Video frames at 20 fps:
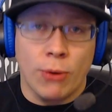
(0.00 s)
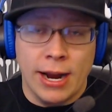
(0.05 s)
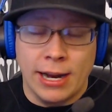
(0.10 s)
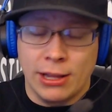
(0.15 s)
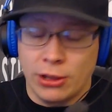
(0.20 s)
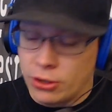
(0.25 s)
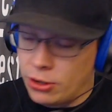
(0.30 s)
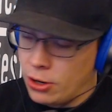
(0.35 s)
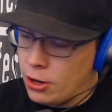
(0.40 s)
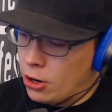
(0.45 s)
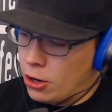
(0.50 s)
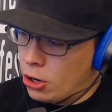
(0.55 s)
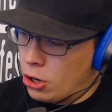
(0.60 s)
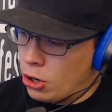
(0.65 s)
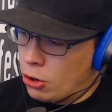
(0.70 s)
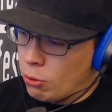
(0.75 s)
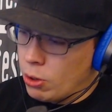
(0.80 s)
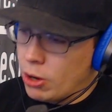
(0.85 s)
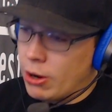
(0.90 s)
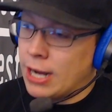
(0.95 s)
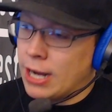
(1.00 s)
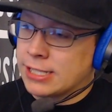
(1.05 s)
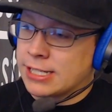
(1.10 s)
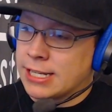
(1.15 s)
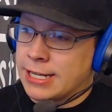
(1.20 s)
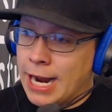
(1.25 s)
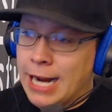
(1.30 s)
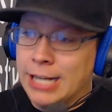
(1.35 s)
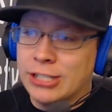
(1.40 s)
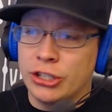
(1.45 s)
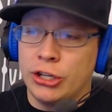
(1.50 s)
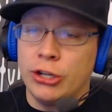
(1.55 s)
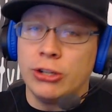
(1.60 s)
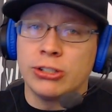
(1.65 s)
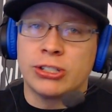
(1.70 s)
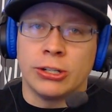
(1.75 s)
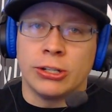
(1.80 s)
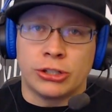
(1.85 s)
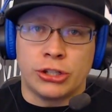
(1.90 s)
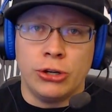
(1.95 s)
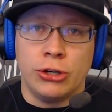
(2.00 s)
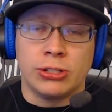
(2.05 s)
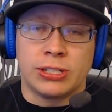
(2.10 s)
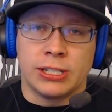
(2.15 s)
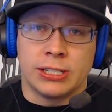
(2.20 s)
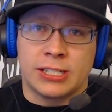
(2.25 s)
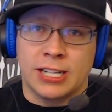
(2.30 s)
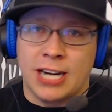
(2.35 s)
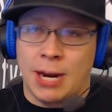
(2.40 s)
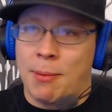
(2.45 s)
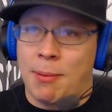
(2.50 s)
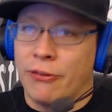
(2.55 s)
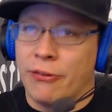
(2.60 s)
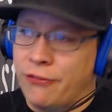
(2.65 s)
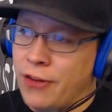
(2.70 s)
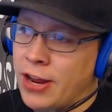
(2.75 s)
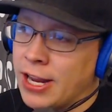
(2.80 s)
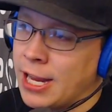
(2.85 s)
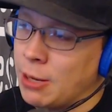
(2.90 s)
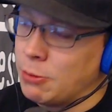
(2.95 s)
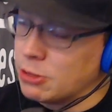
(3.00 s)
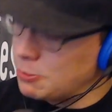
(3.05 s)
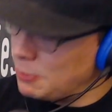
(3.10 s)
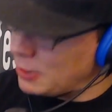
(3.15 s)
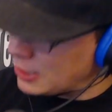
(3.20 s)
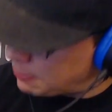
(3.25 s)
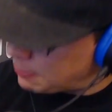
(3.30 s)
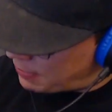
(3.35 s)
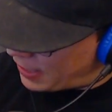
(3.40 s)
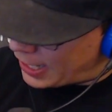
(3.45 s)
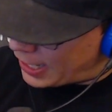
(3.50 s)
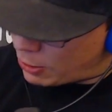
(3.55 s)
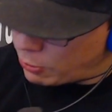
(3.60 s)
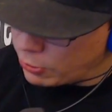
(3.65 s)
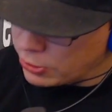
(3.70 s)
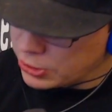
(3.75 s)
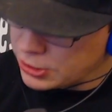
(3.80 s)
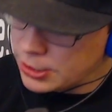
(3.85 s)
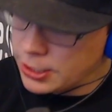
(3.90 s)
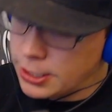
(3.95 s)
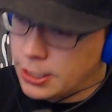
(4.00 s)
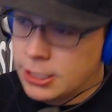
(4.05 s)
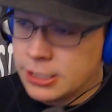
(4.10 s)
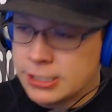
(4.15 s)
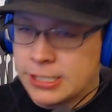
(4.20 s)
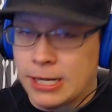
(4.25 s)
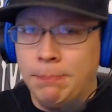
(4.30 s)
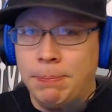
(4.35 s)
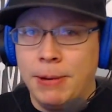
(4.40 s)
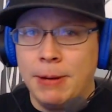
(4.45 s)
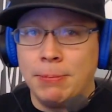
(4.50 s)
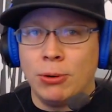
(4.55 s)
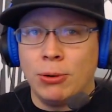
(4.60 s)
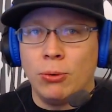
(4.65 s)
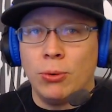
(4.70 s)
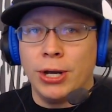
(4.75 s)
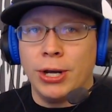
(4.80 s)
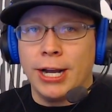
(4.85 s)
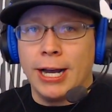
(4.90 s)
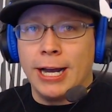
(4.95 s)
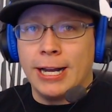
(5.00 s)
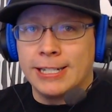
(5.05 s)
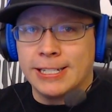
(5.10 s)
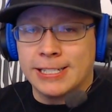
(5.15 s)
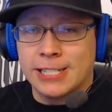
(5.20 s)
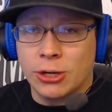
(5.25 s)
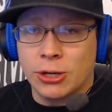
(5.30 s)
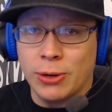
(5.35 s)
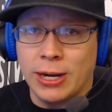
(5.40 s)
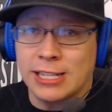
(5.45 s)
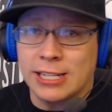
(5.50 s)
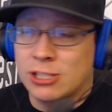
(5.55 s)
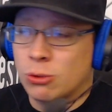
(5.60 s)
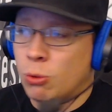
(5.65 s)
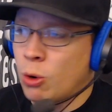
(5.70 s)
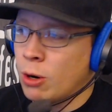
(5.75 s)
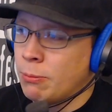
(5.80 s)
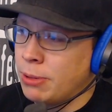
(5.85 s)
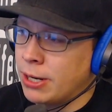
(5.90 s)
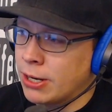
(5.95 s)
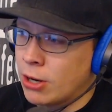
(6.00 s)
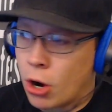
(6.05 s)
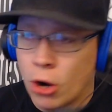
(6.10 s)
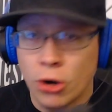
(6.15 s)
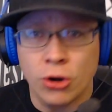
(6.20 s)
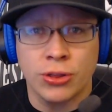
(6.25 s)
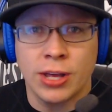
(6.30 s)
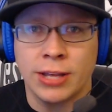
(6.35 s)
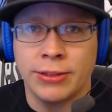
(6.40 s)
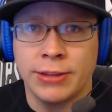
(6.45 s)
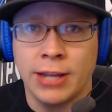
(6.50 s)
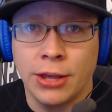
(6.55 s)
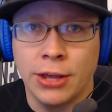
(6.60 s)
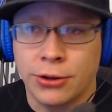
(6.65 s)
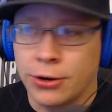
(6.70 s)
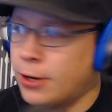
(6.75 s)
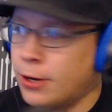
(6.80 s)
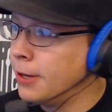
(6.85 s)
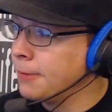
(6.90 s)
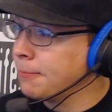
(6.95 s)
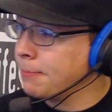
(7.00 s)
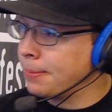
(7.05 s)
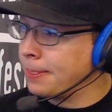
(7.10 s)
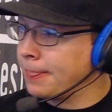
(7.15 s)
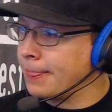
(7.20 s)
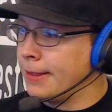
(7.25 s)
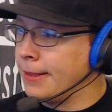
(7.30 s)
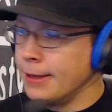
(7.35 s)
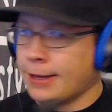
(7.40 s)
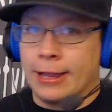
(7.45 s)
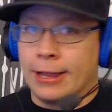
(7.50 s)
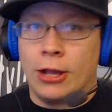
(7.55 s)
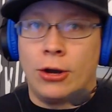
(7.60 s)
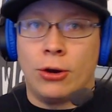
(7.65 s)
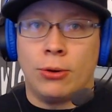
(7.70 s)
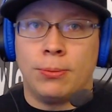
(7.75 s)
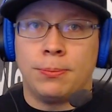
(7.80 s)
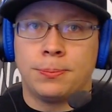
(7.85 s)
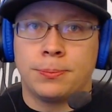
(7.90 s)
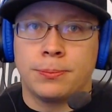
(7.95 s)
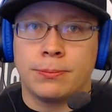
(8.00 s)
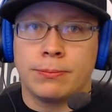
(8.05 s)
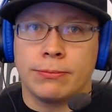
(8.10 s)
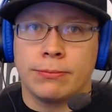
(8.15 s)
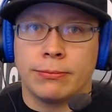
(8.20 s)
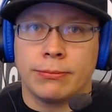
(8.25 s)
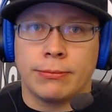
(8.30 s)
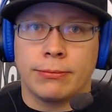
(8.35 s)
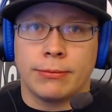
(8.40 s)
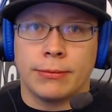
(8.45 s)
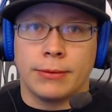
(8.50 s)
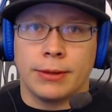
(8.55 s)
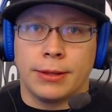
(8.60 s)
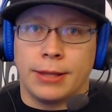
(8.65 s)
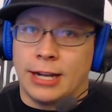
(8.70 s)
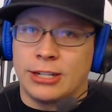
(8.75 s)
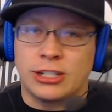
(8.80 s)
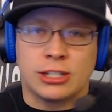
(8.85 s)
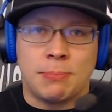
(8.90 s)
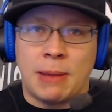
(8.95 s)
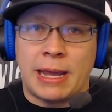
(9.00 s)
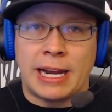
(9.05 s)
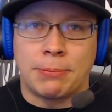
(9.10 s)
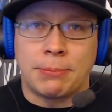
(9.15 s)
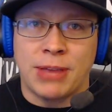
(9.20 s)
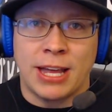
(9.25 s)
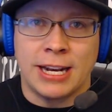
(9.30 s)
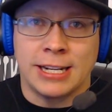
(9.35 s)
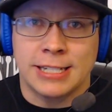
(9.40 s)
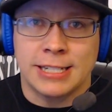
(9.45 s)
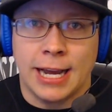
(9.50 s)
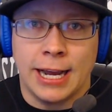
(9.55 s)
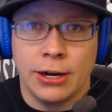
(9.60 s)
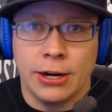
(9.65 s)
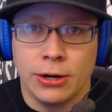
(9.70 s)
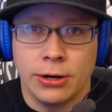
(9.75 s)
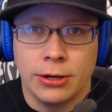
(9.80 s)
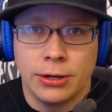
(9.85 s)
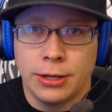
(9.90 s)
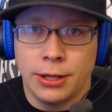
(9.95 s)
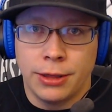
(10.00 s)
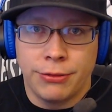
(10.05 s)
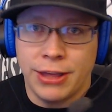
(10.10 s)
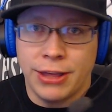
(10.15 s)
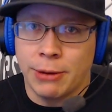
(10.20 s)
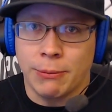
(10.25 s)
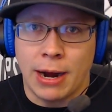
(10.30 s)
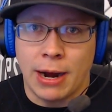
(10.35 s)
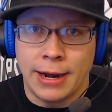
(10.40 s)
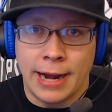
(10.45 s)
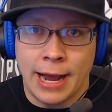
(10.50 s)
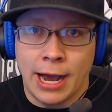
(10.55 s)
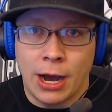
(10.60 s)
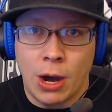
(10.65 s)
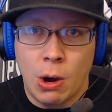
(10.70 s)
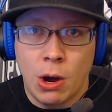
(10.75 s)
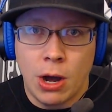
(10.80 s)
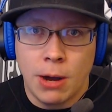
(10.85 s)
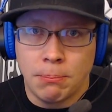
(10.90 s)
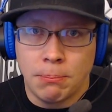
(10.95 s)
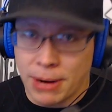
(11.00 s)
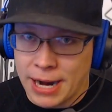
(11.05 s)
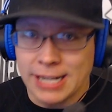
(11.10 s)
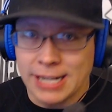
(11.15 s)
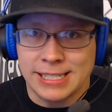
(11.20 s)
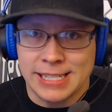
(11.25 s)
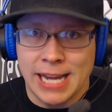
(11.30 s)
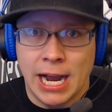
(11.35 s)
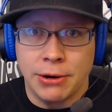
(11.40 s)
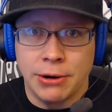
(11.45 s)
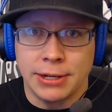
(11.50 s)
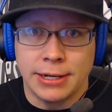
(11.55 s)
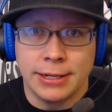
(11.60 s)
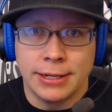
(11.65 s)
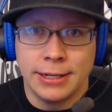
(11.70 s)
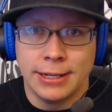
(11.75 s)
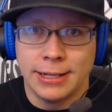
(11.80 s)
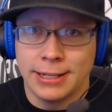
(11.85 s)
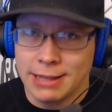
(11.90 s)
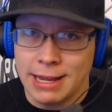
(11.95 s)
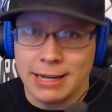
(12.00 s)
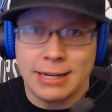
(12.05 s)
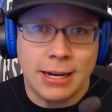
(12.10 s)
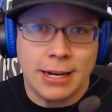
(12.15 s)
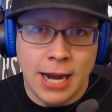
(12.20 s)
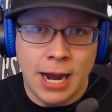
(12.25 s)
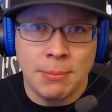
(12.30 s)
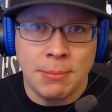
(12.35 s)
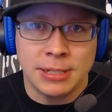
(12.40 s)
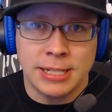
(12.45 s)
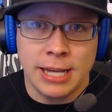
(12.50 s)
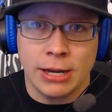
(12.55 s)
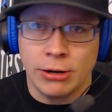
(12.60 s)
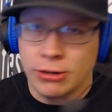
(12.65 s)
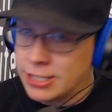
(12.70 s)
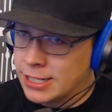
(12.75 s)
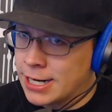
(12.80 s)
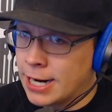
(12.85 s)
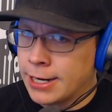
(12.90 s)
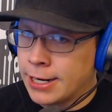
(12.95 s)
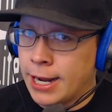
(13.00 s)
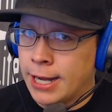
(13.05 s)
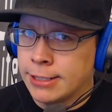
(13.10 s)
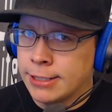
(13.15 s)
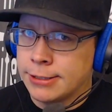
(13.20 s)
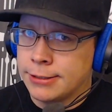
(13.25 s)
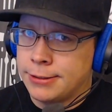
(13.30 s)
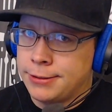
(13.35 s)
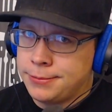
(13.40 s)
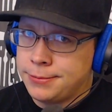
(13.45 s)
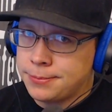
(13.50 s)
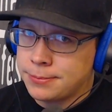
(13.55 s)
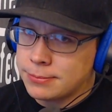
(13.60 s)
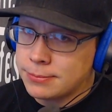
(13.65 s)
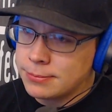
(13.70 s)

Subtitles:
out regular, whereas Nigel Houston chooses to come out fakie, which means backwards. Some people would disagree as to one being harder than the other. Hello? I just made up that entire thing right now, but I sounded like a commentator, did I not?